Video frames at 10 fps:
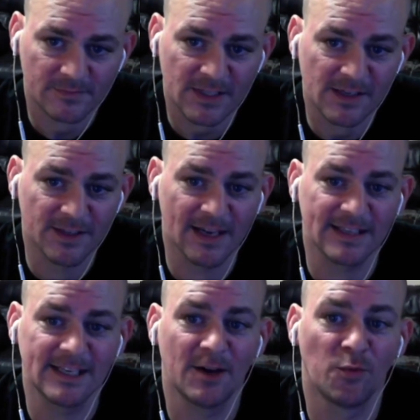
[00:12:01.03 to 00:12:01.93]
So like I
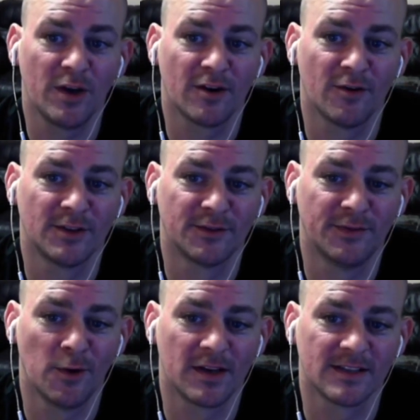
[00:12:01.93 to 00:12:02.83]
said, we are going to
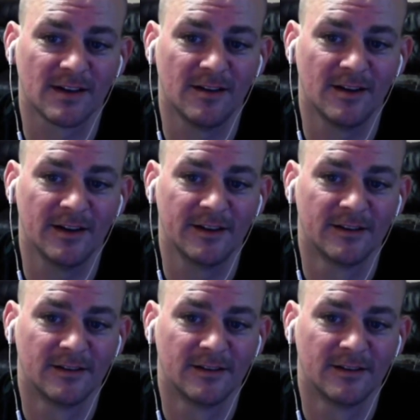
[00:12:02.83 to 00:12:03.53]
focus on